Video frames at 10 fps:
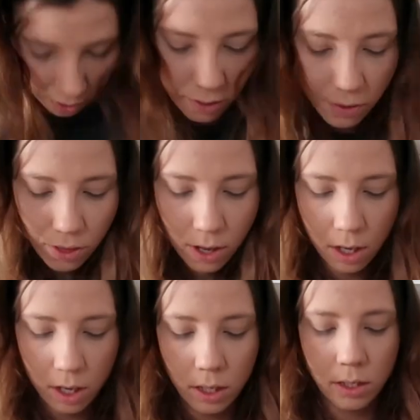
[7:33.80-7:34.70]
Another
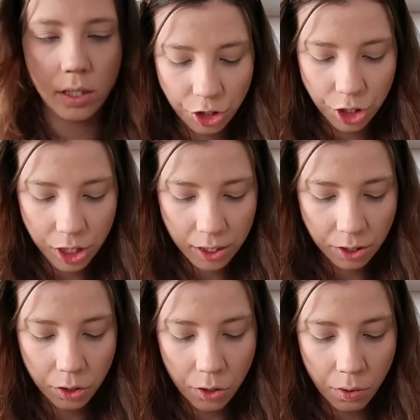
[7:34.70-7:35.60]
thing is she
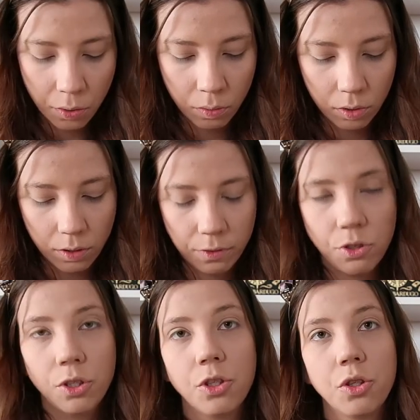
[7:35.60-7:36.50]
doesn't know if
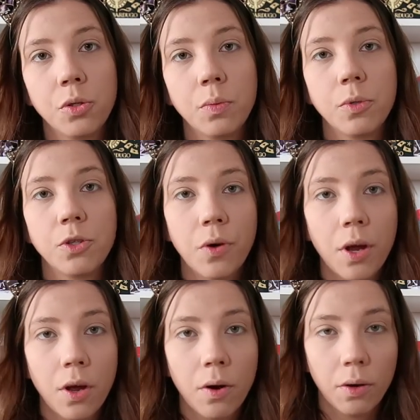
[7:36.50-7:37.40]
she should
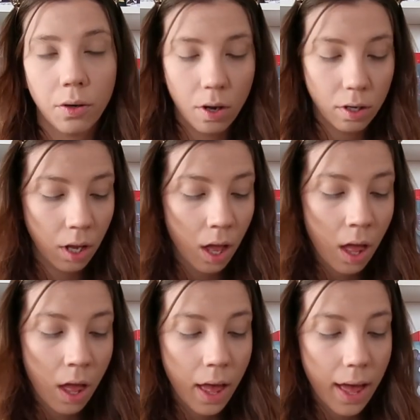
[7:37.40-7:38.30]
betray her or not,
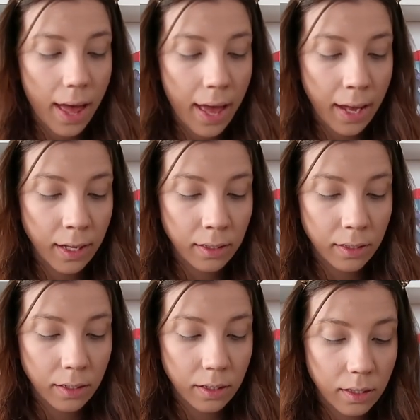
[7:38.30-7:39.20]

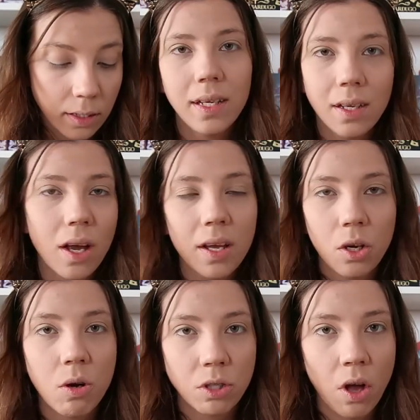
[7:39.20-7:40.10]
and
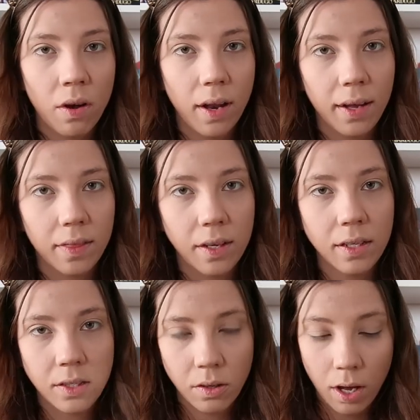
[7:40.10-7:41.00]
it goes on like
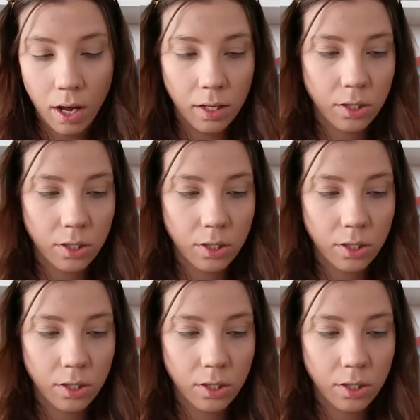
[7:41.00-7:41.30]
this, okay?